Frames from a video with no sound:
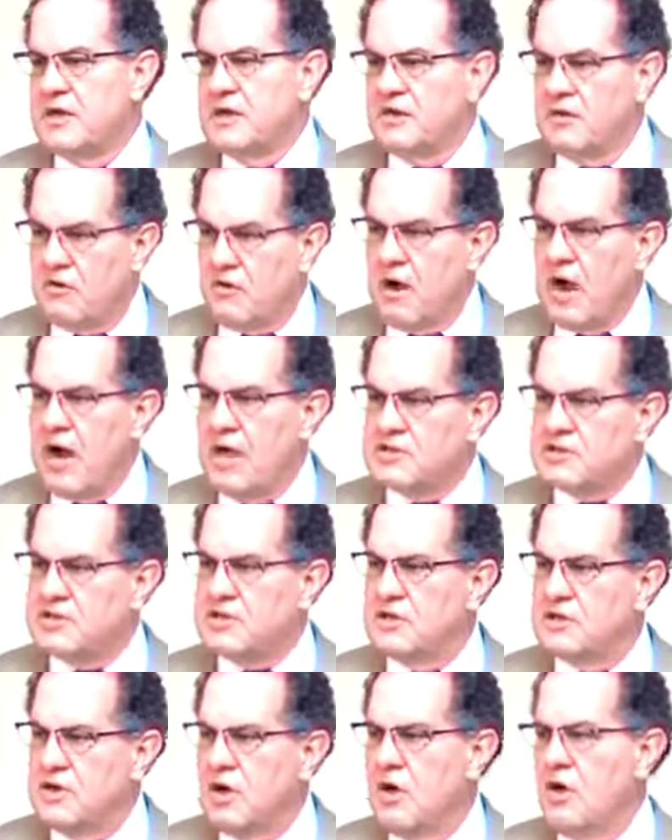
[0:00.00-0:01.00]
that
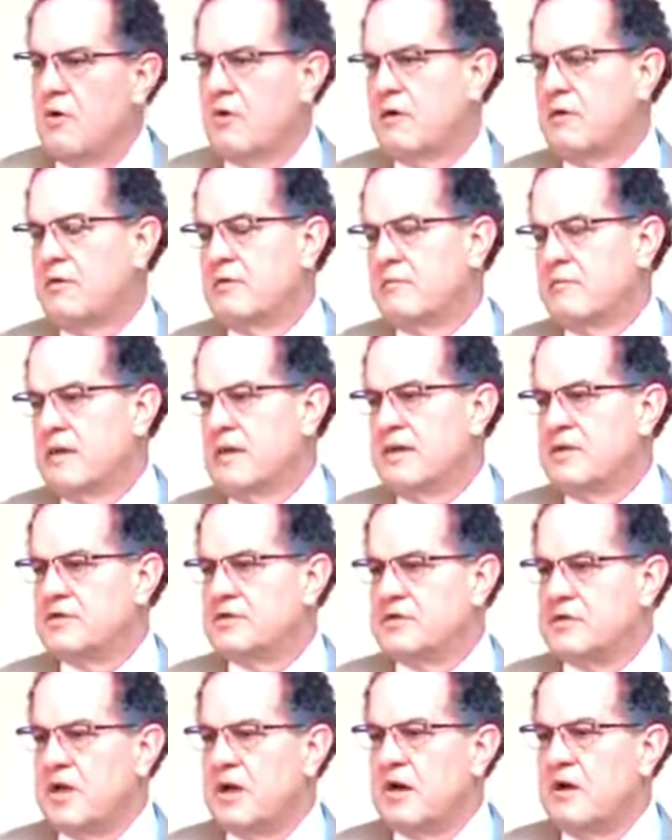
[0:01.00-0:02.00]
Christ alone
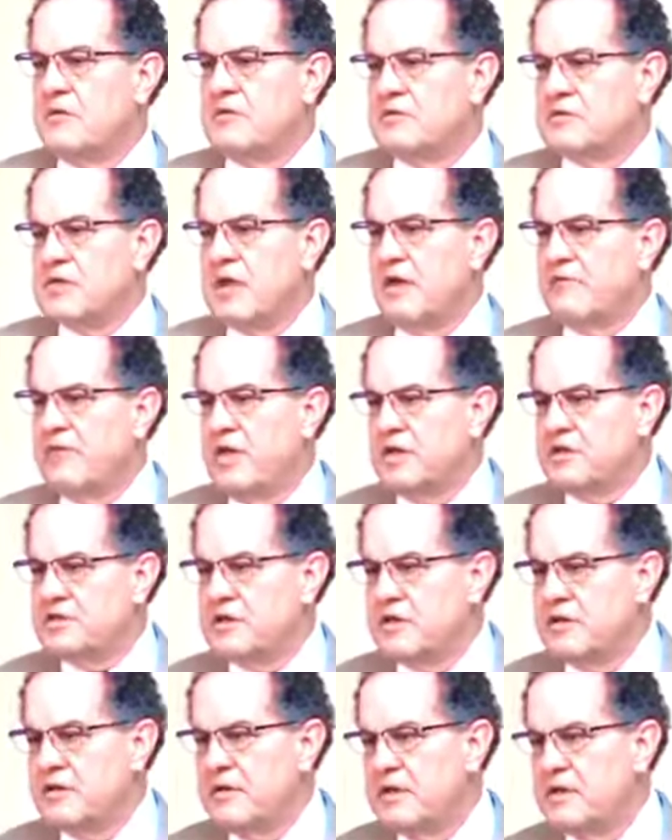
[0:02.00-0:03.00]
is their salvation.